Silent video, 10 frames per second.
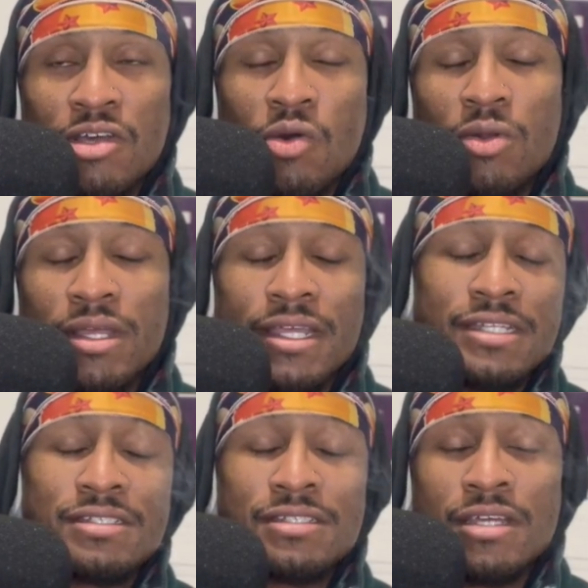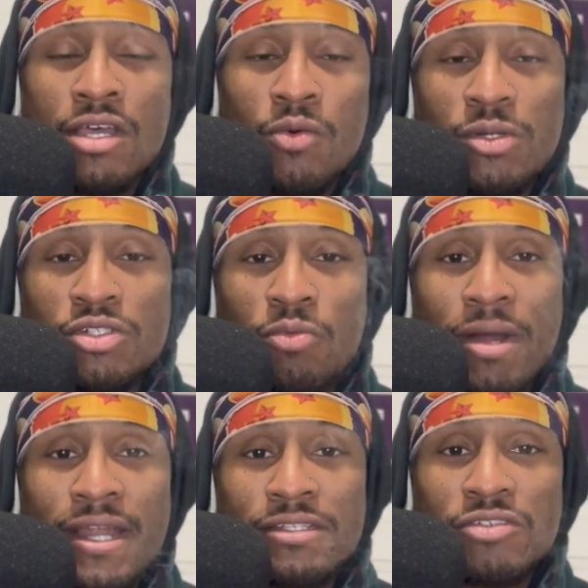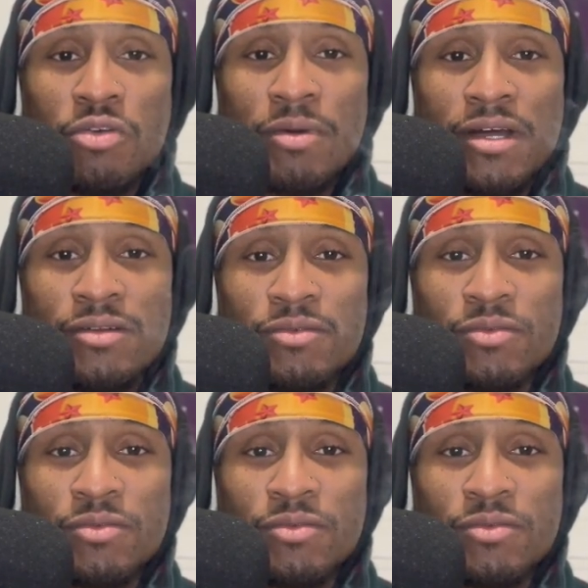going against what Joe Biden said about